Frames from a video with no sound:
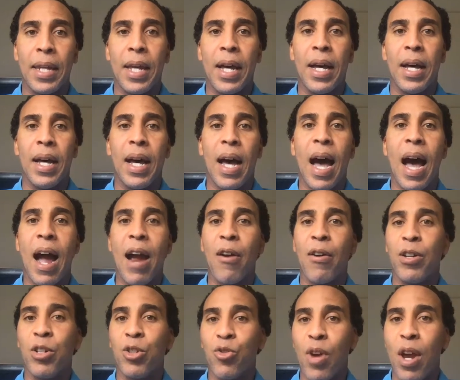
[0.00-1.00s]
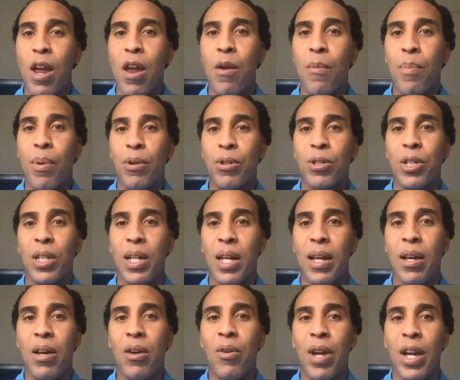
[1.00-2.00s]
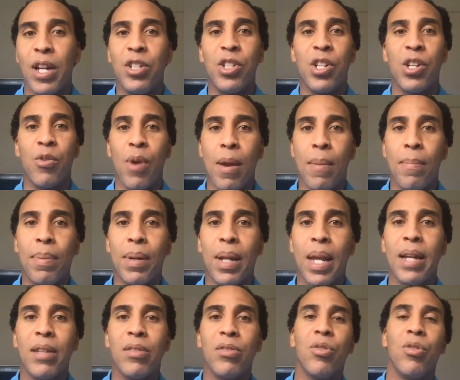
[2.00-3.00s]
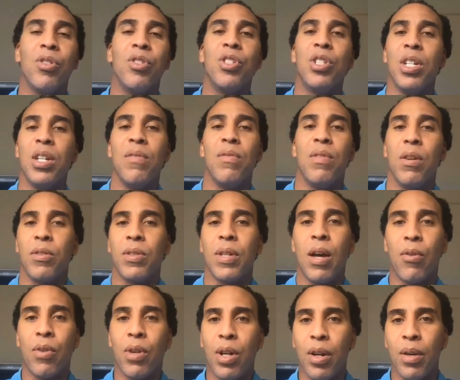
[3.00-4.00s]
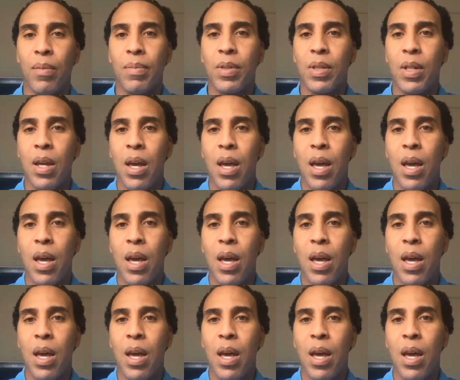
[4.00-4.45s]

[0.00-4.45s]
uh, hire and train personnel and generate plans to achieve those outcomes.